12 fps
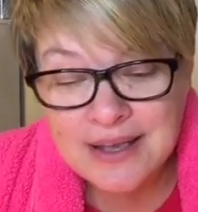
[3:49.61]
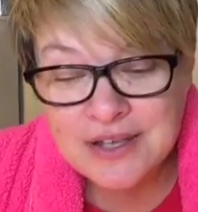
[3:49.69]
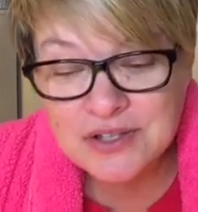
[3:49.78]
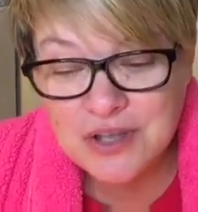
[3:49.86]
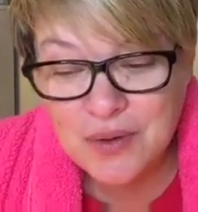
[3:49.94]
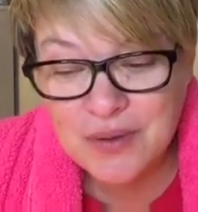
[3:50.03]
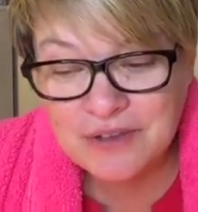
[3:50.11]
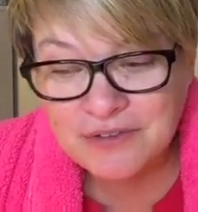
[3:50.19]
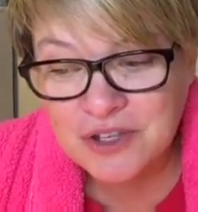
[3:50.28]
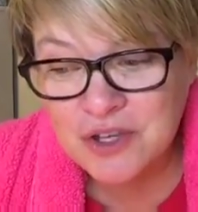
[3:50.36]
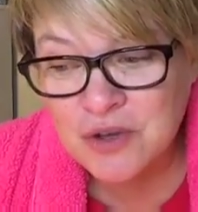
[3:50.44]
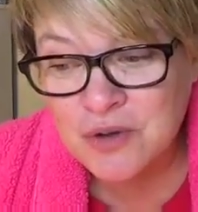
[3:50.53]
So if
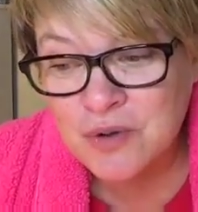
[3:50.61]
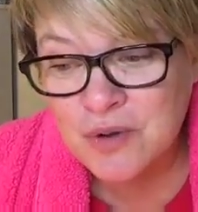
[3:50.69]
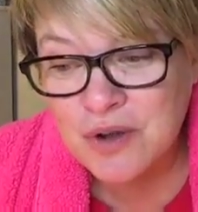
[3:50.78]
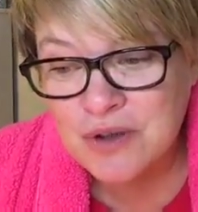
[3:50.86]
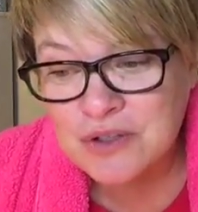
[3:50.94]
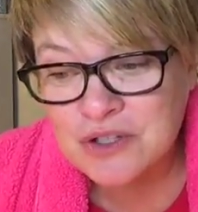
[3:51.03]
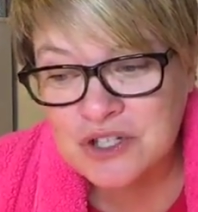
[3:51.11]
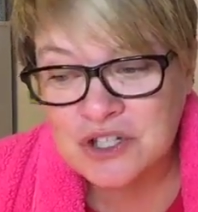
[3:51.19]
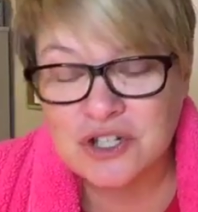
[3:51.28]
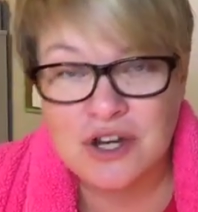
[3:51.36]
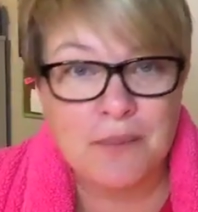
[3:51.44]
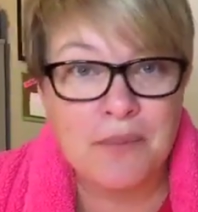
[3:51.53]
you just
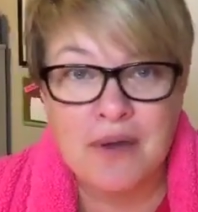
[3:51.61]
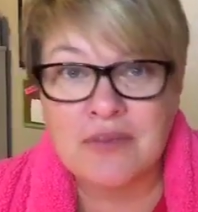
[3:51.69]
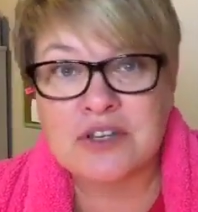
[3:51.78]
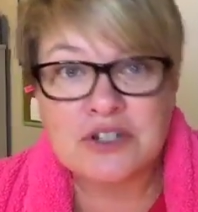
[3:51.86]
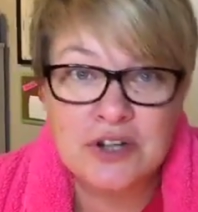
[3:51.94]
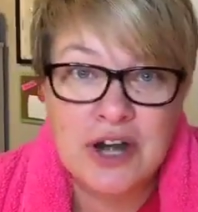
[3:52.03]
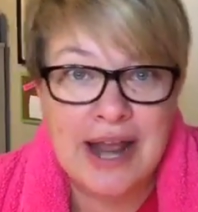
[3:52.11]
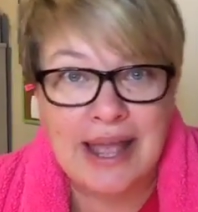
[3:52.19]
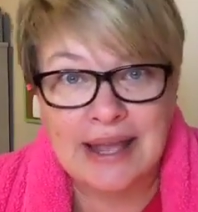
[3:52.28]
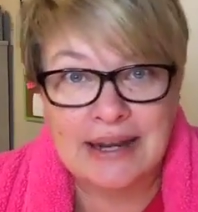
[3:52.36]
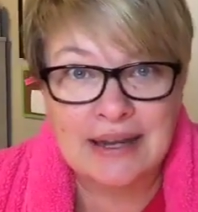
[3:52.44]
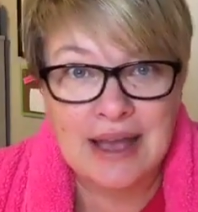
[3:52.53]
jump on the
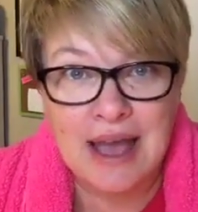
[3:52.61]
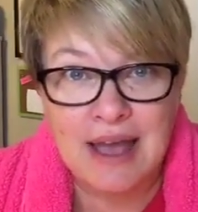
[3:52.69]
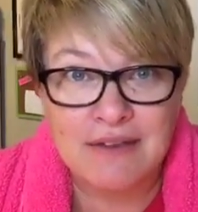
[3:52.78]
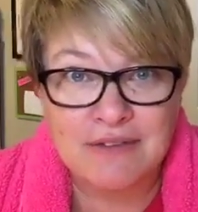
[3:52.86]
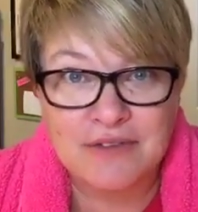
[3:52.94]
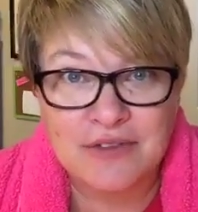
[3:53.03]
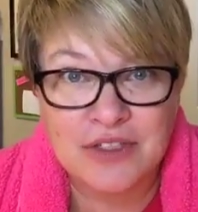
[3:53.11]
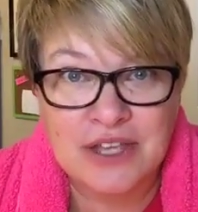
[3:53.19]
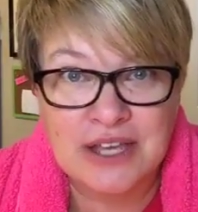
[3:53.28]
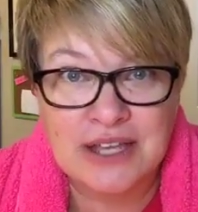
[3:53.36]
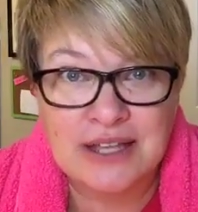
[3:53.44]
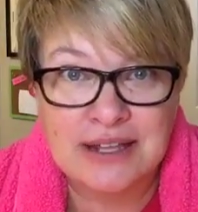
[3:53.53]
train of
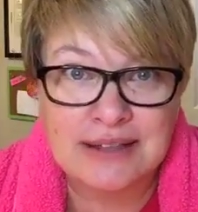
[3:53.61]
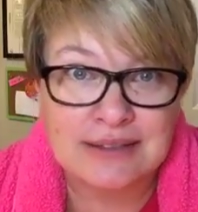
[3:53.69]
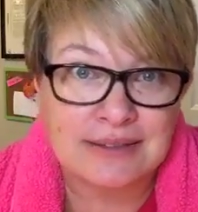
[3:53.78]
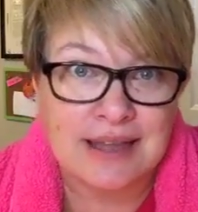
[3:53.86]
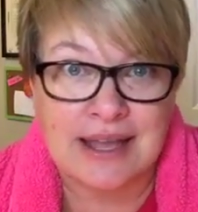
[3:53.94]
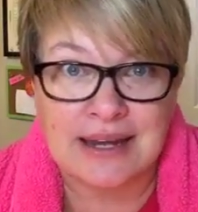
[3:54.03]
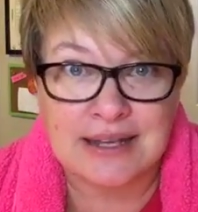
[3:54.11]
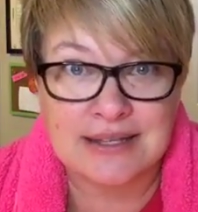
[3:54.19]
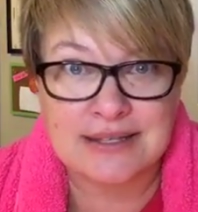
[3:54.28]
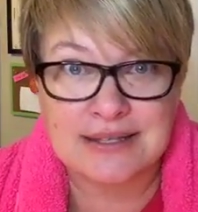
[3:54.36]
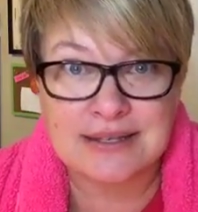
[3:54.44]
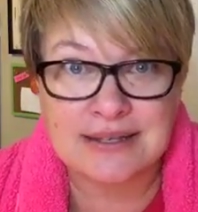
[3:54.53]
the
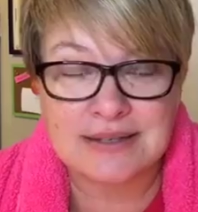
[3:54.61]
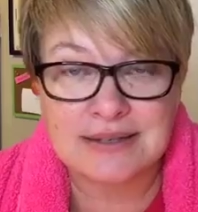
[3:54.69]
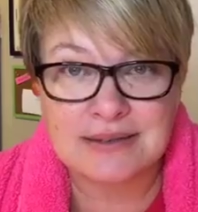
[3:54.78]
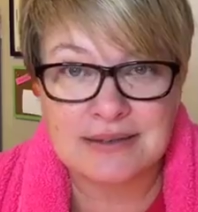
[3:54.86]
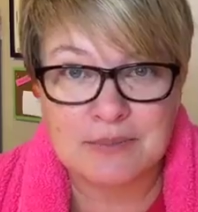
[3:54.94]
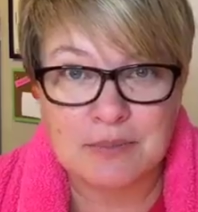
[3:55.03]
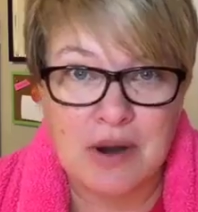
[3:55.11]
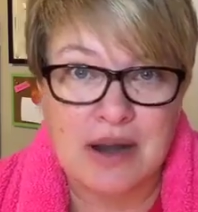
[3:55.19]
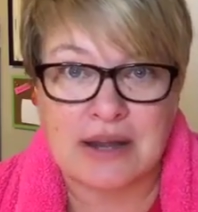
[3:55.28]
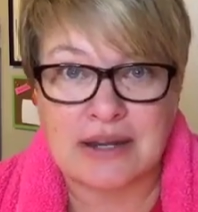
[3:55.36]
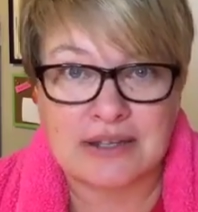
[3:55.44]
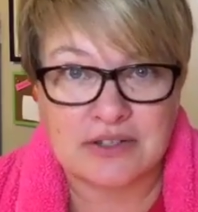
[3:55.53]
latest
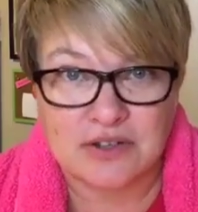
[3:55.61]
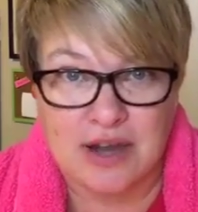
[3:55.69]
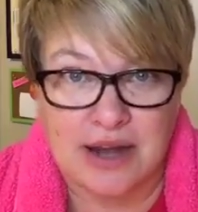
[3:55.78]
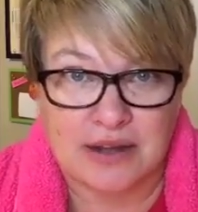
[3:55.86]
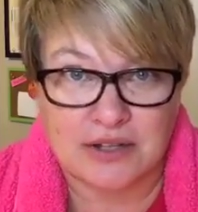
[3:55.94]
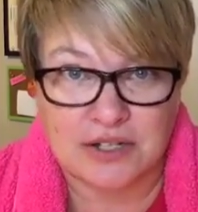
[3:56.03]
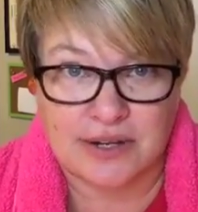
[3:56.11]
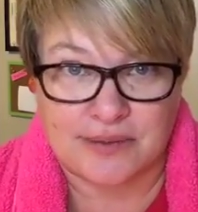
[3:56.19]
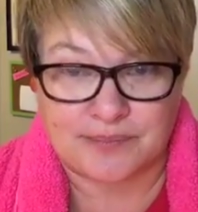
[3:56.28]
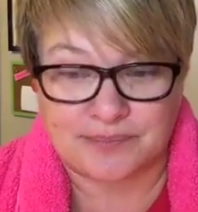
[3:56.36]
marketing strategy.